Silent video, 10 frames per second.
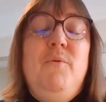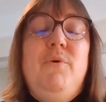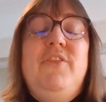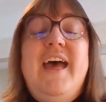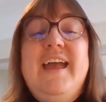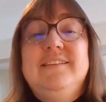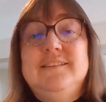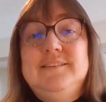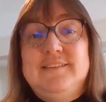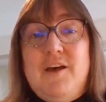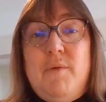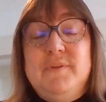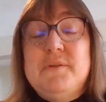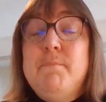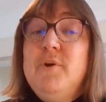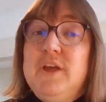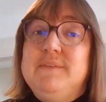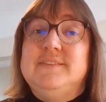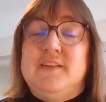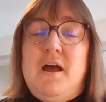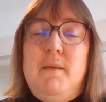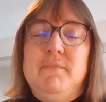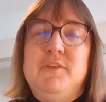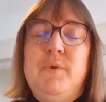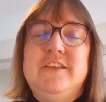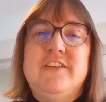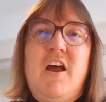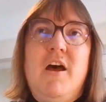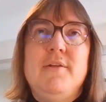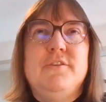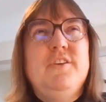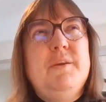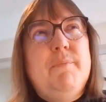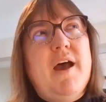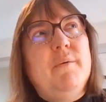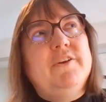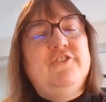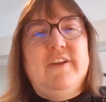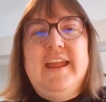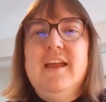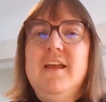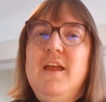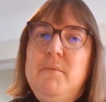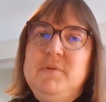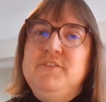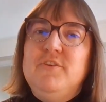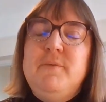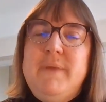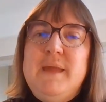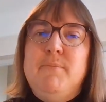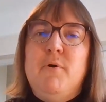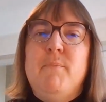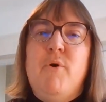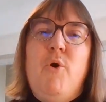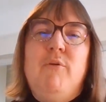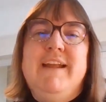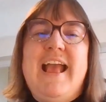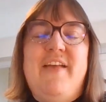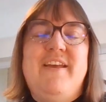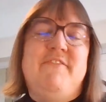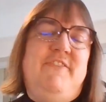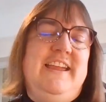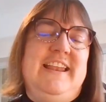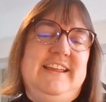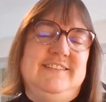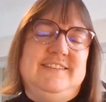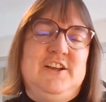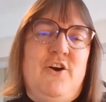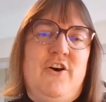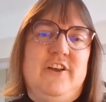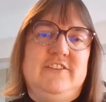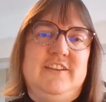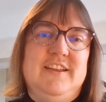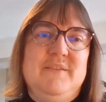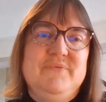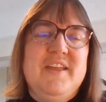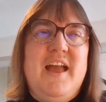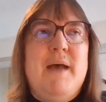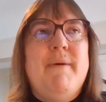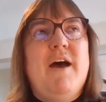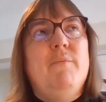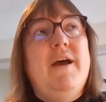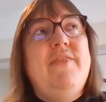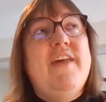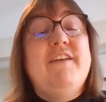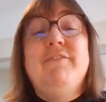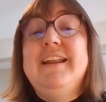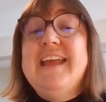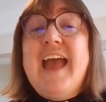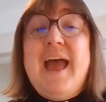Well, there is a psalm, there's a book of psalms, which are sort of poetry, but sort of people pouring out their feelings to God about when they're really